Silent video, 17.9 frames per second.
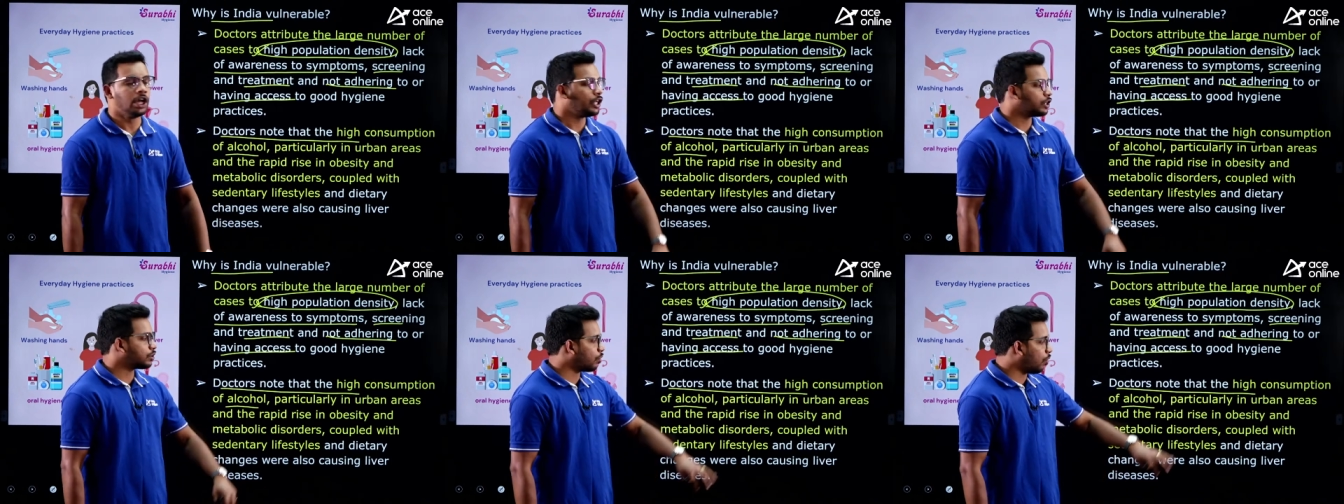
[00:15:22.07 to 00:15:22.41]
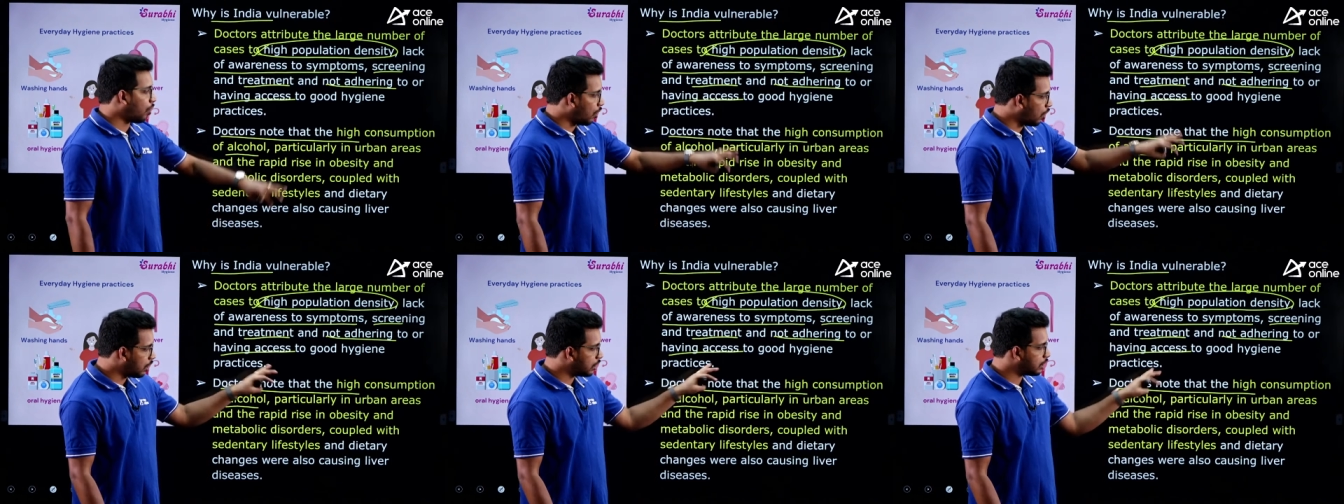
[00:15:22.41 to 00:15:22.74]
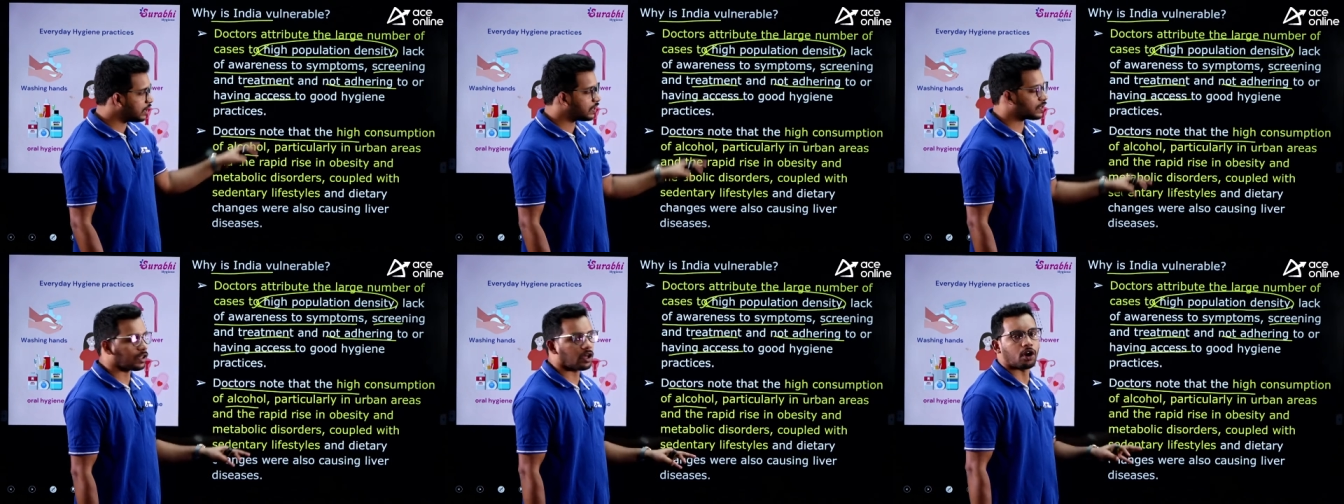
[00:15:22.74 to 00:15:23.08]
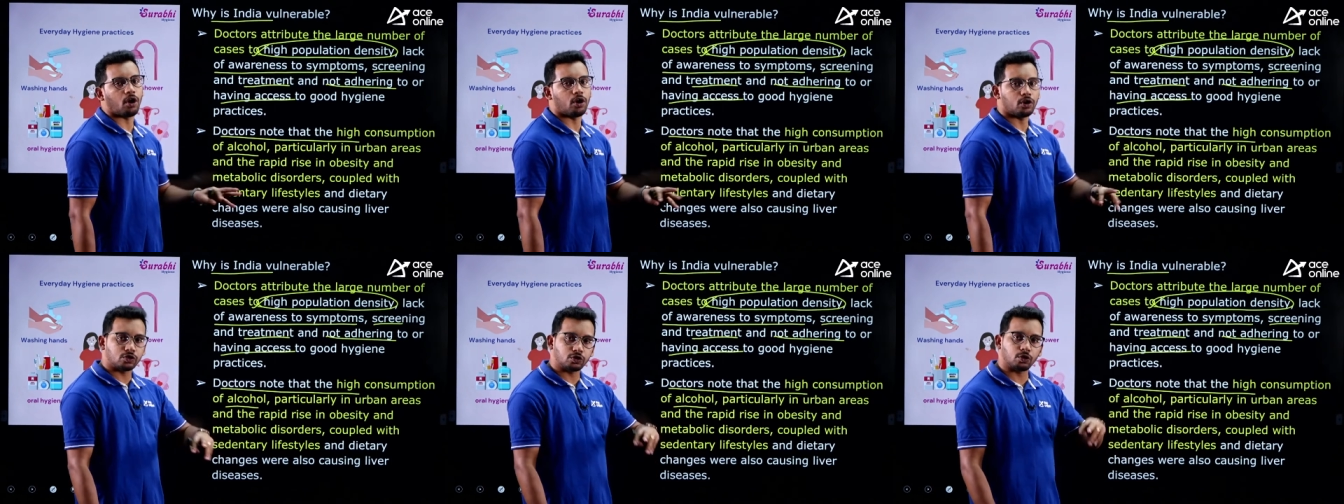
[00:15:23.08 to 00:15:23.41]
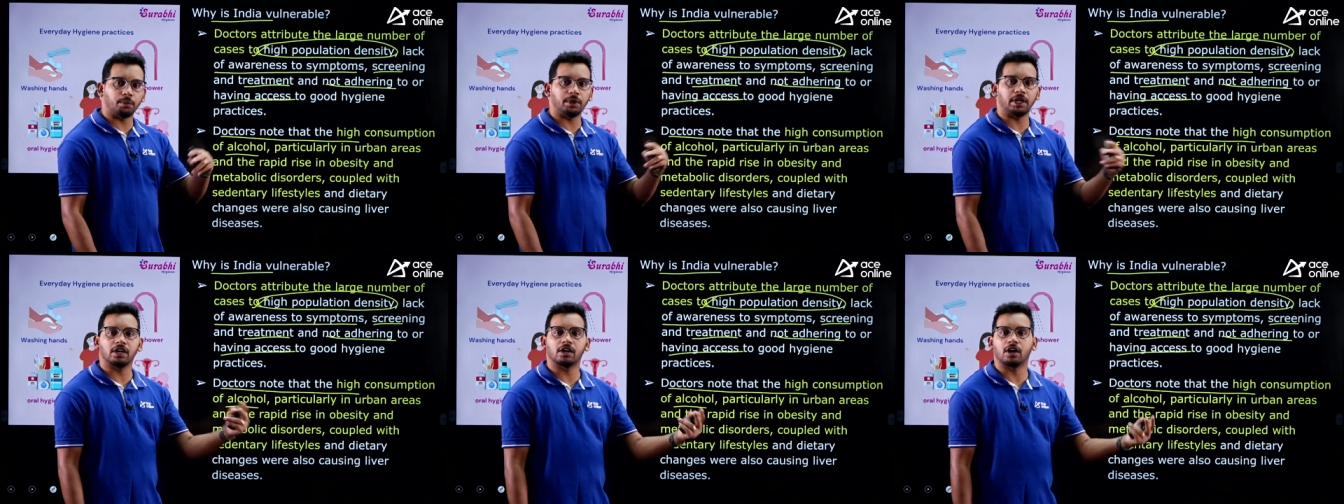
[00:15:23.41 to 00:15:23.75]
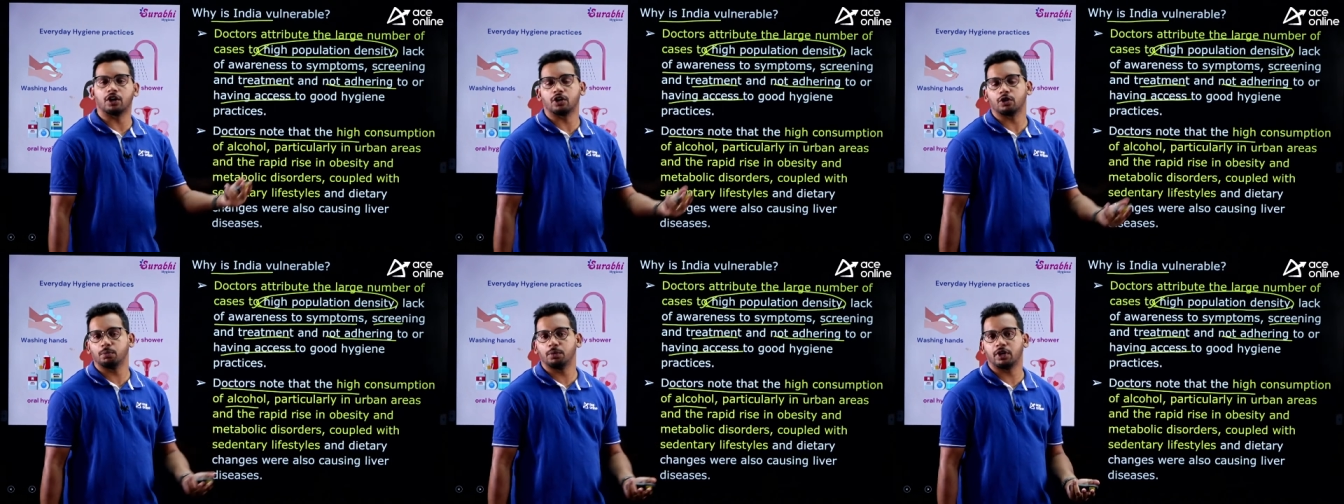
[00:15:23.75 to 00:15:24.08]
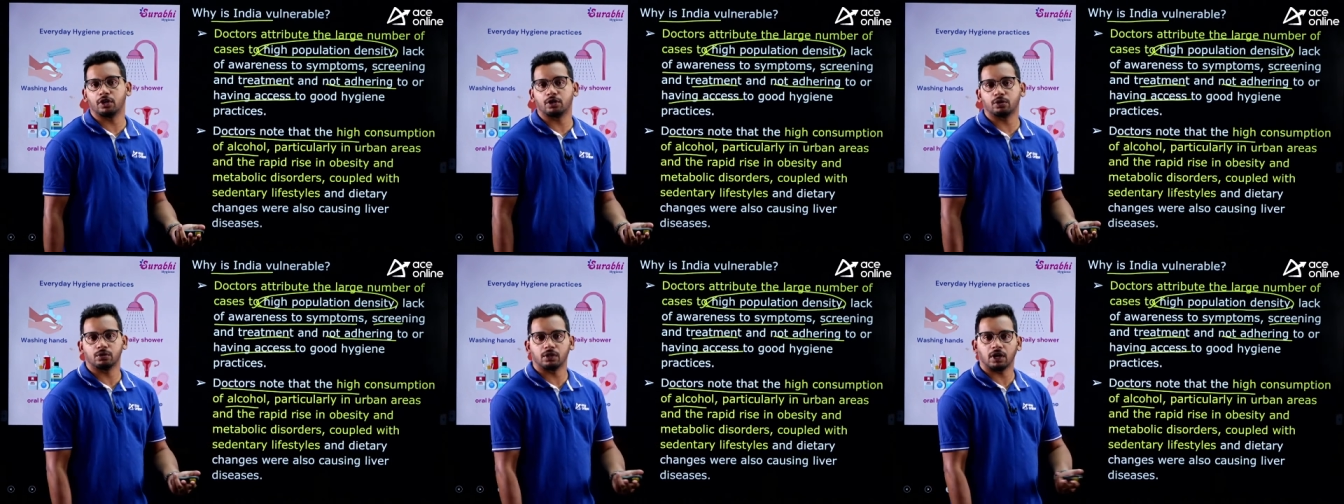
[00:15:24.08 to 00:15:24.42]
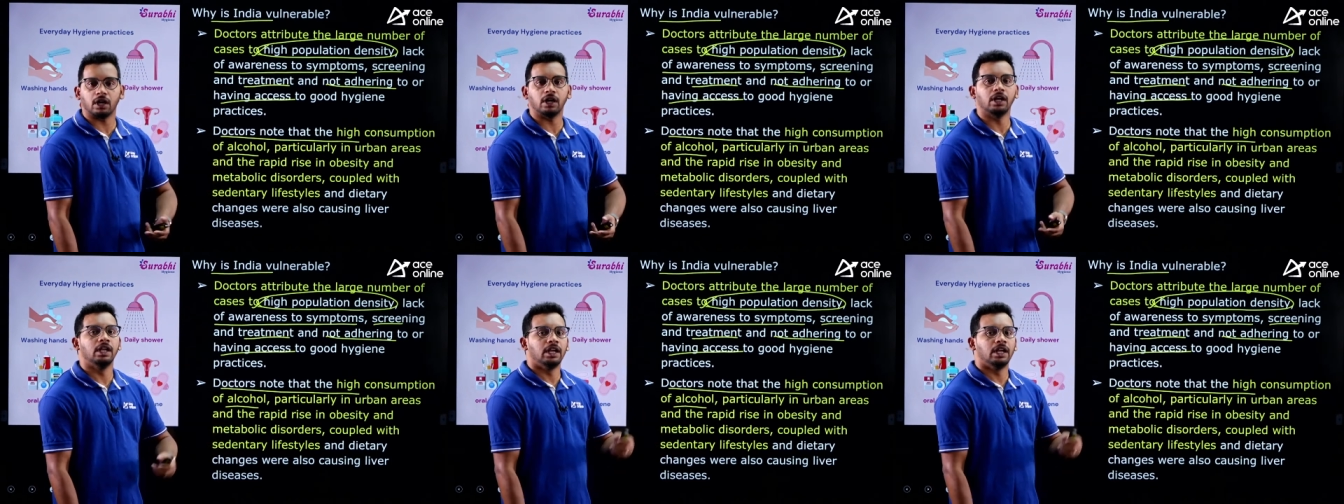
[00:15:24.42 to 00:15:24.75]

So all these are also being contributed to the